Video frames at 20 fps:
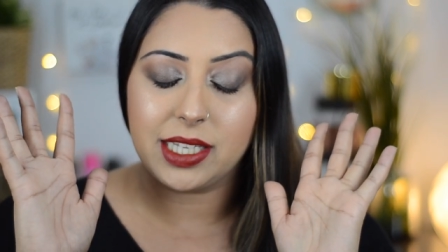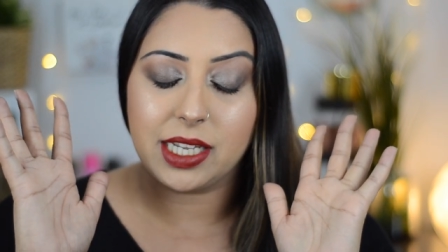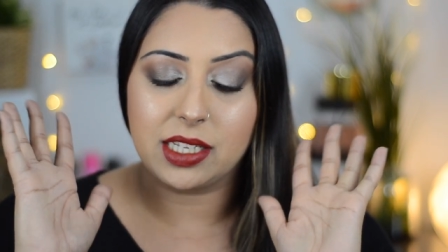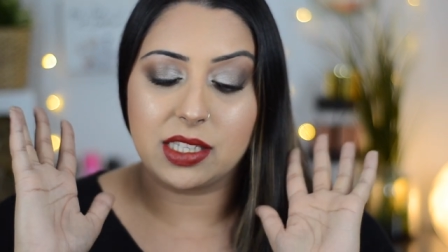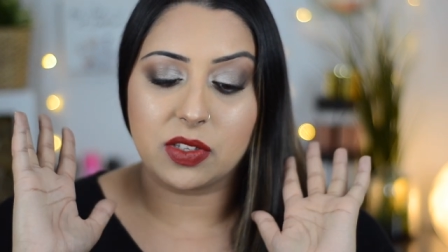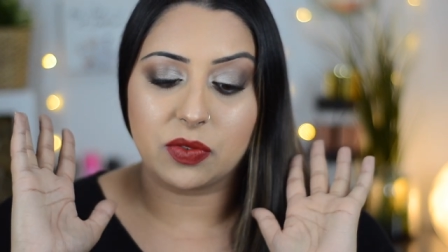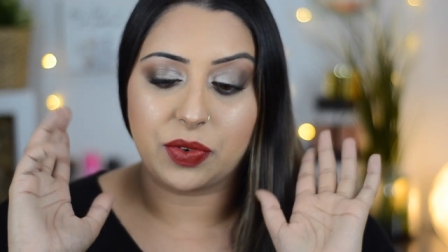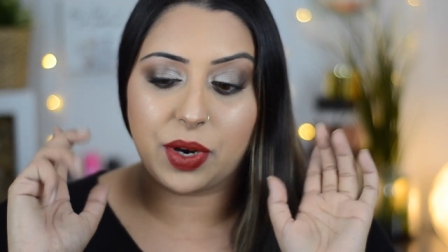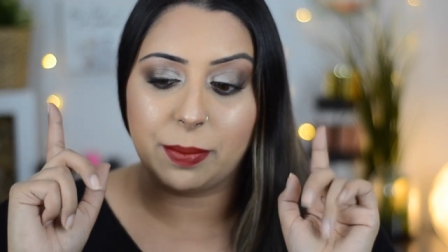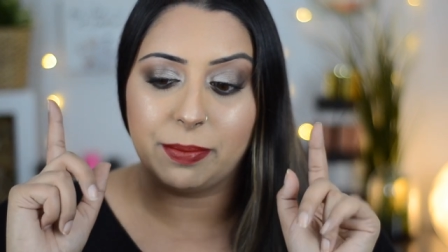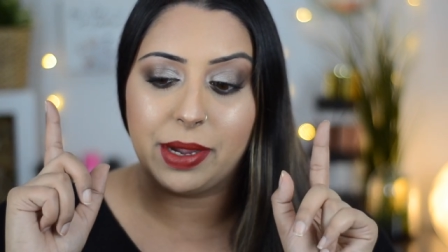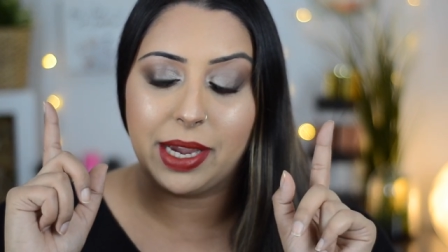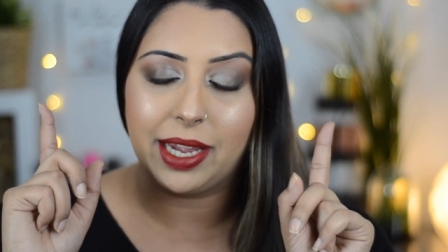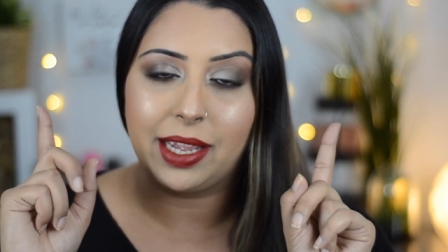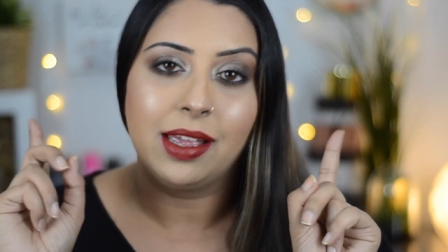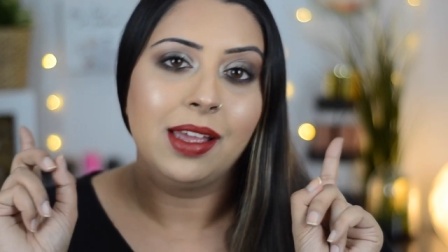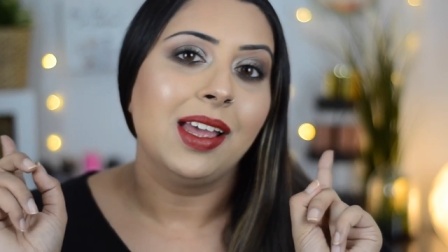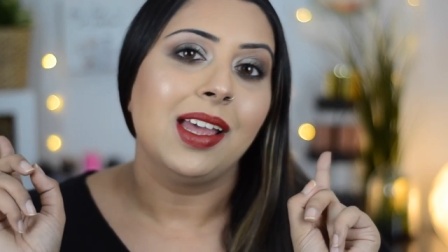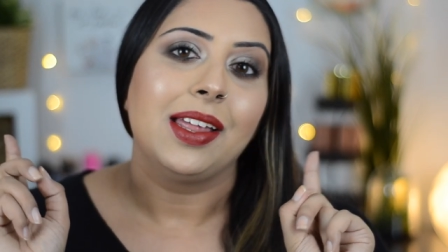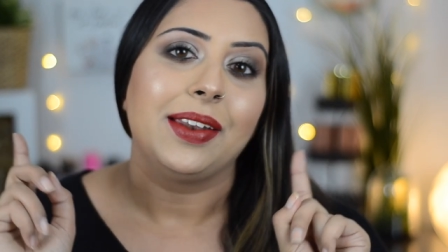it's from
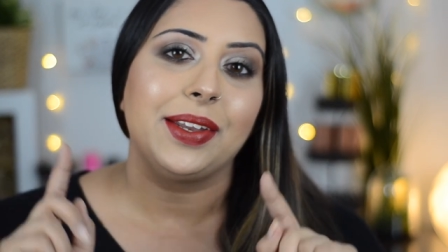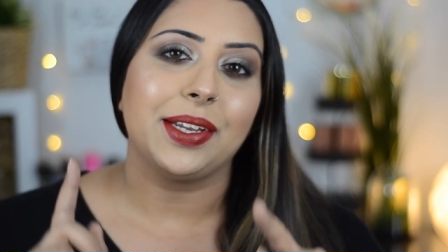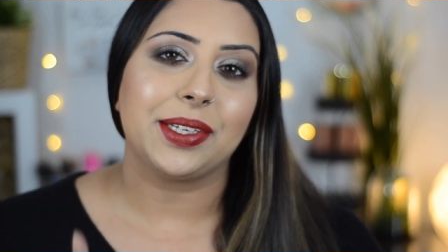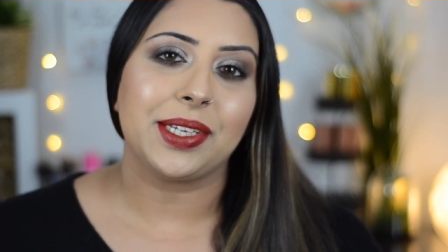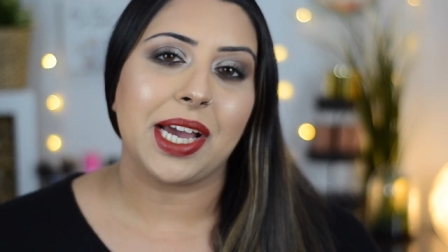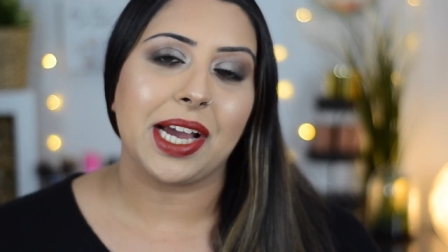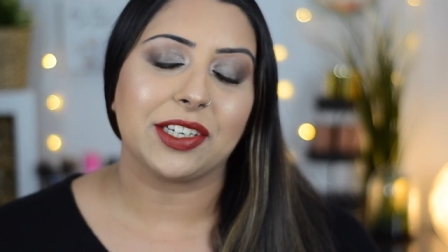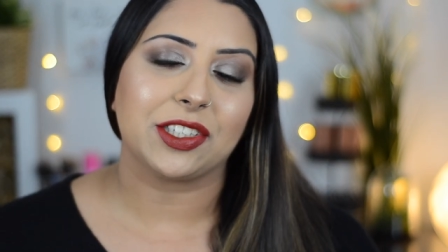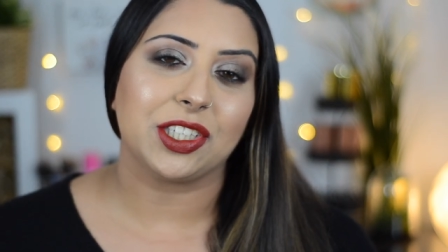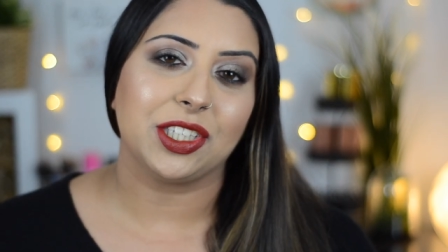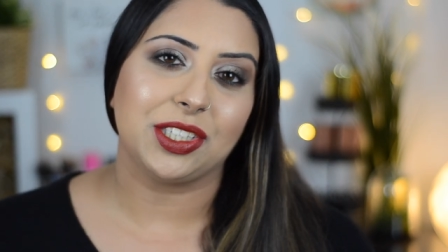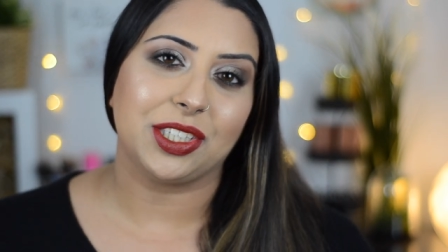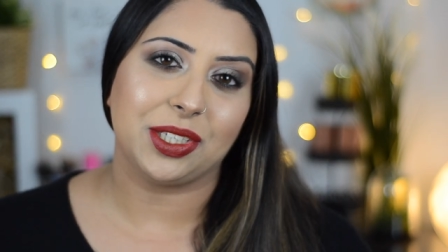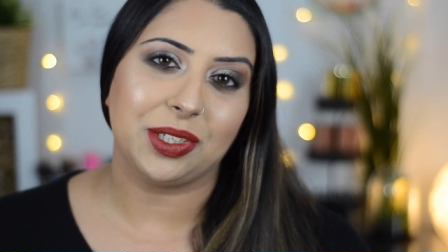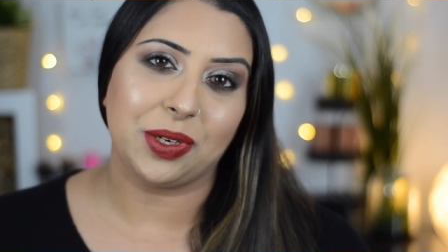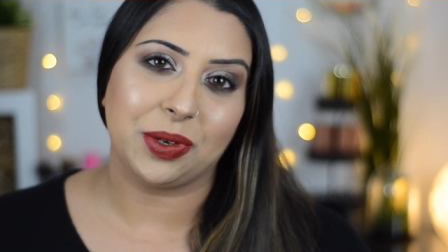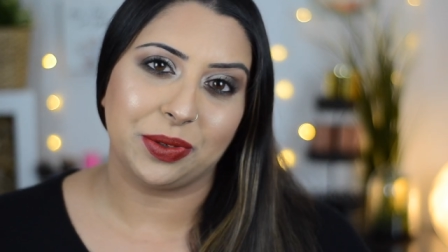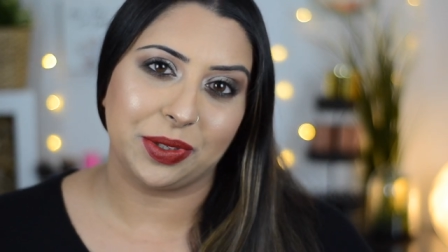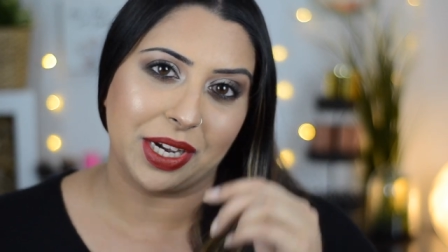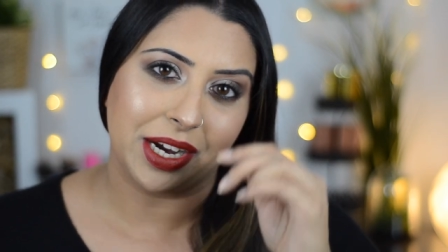my Natasha
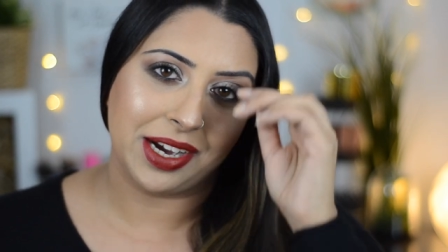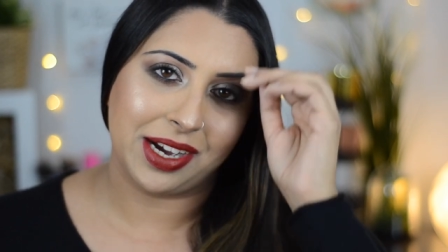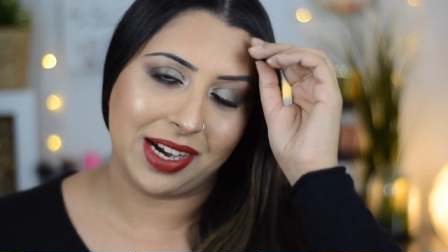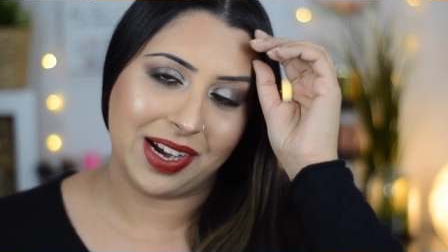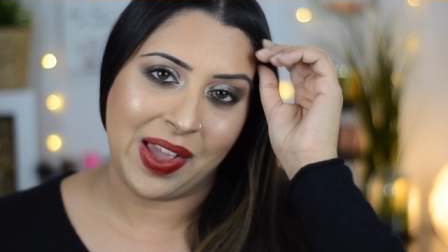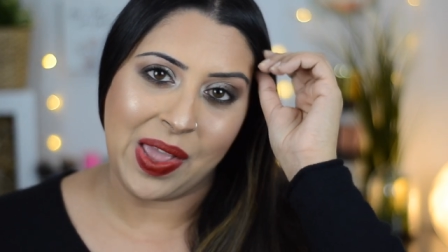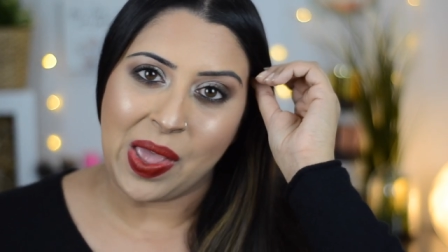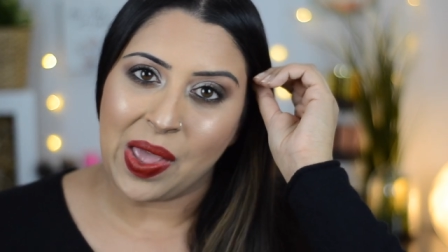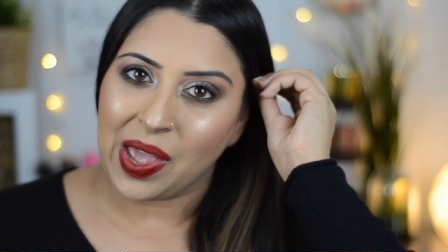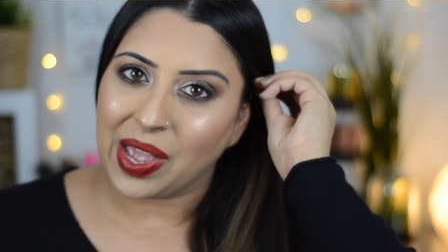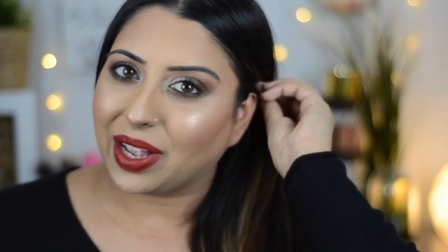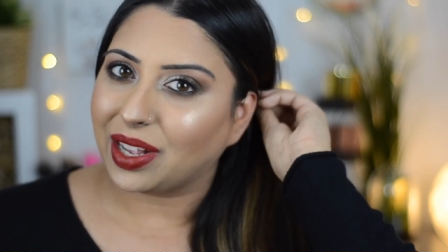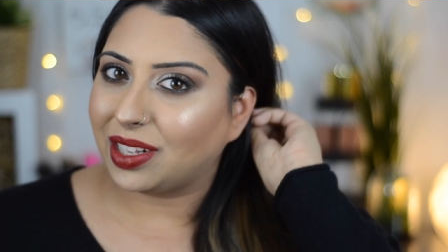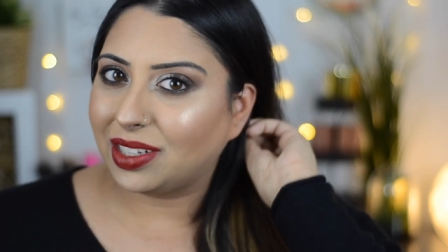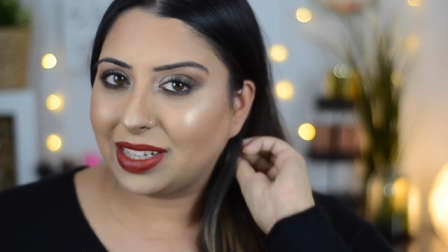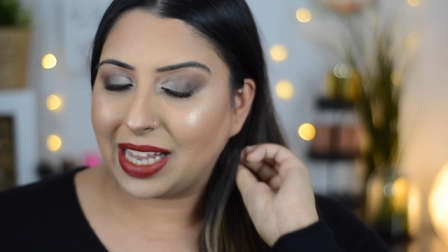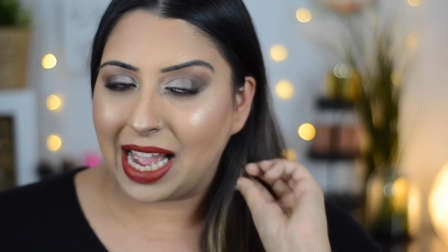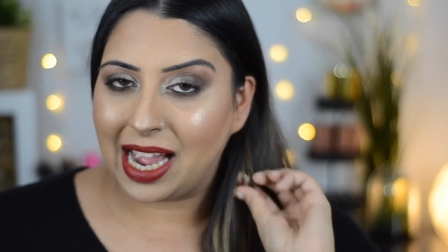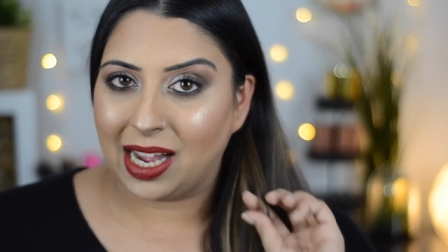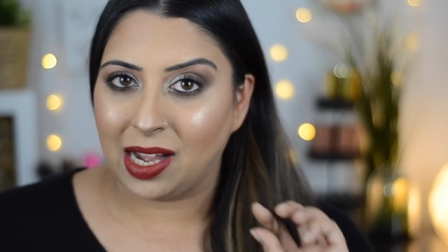Denona
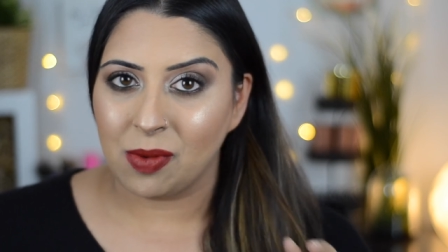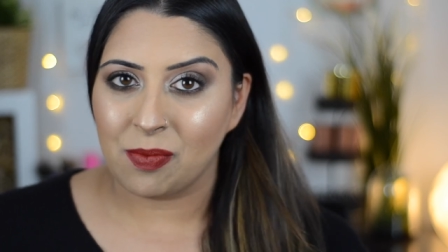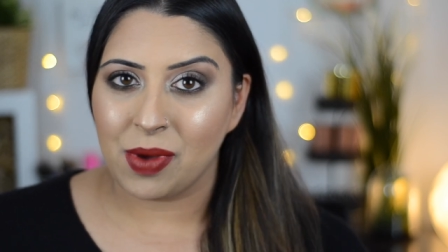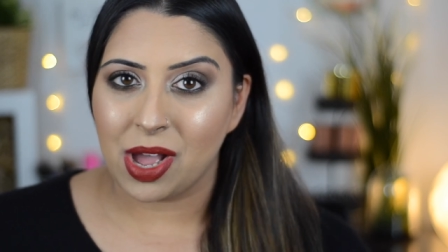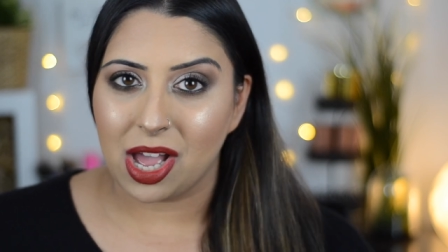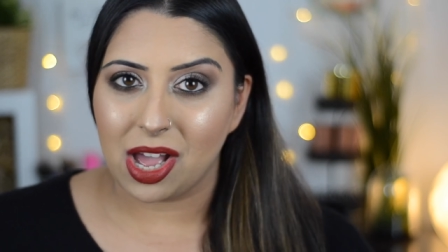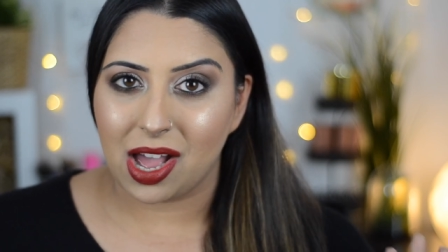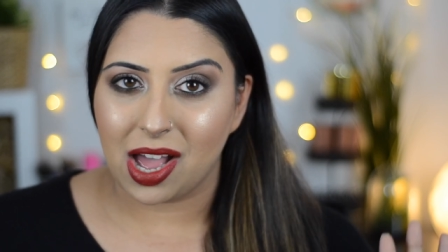Glam